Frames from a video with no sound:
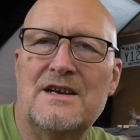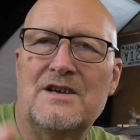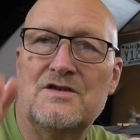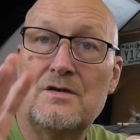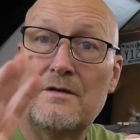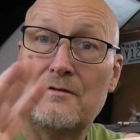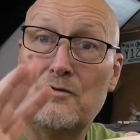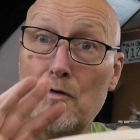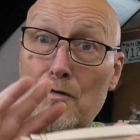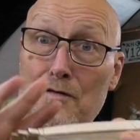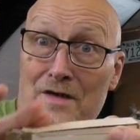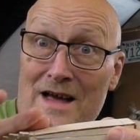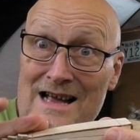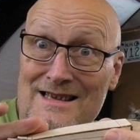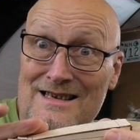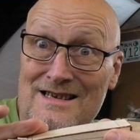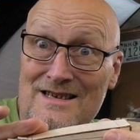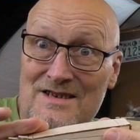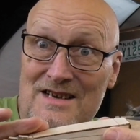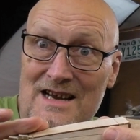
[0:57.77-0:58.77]
So I've got that
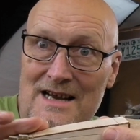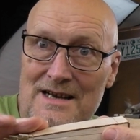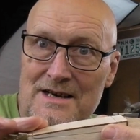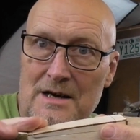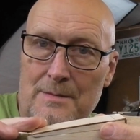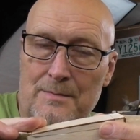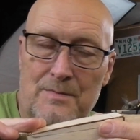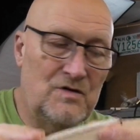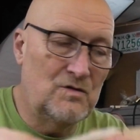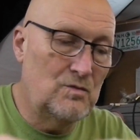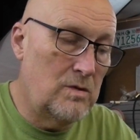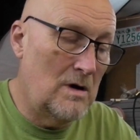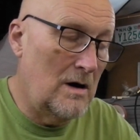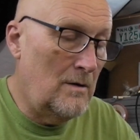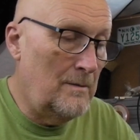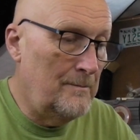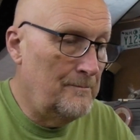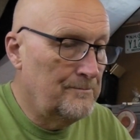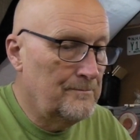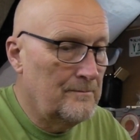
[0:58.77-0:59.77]
to sand up as
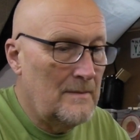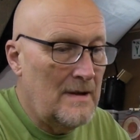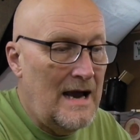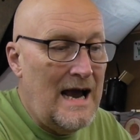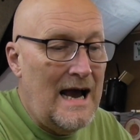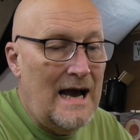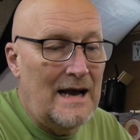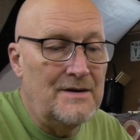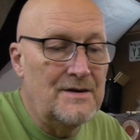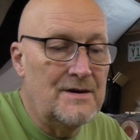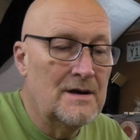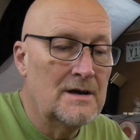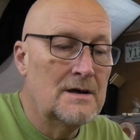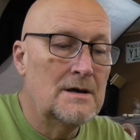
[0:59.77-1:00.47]
well, and